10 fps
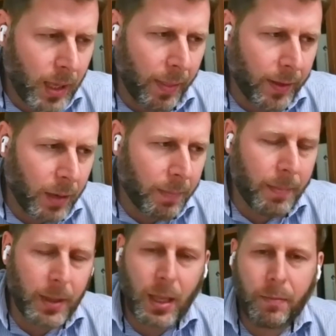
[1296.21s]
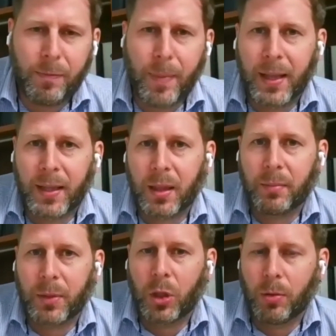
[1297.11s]
commitment that we've made to them
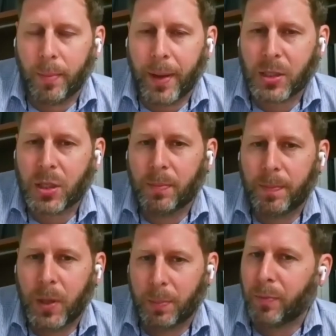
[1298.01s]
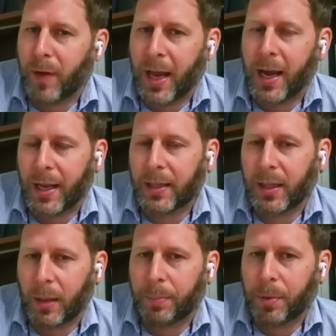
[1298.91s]
to do our best to provide an 8 to
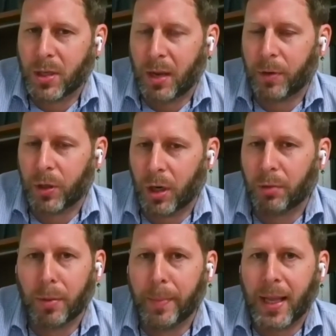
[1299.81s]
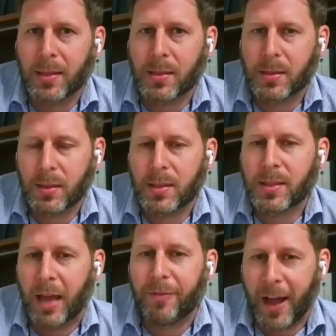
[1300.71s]
10% return remains
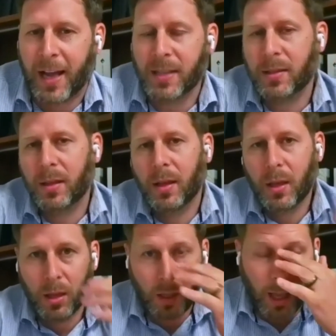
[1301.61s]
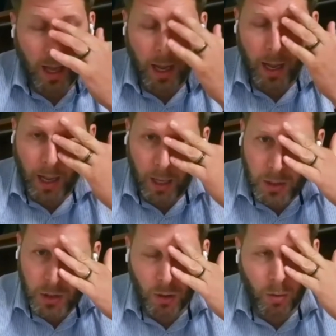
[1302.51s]
steadfast.
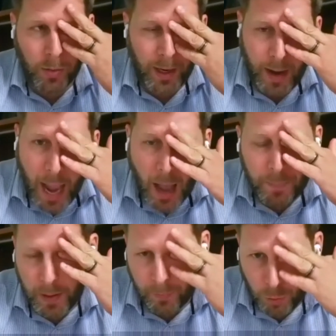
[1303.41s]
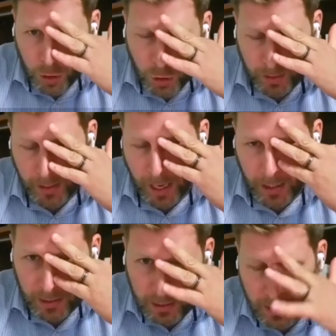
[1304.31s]
So they're happy if we're doing
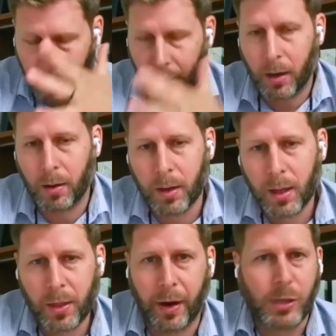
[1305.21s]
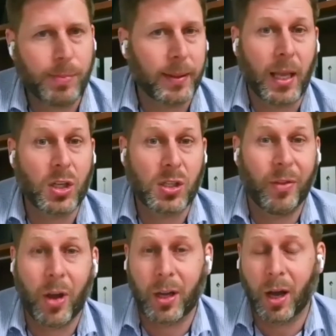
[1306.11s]
that. Their expectations have
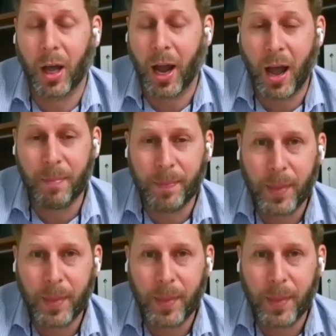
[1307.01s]
not gone up,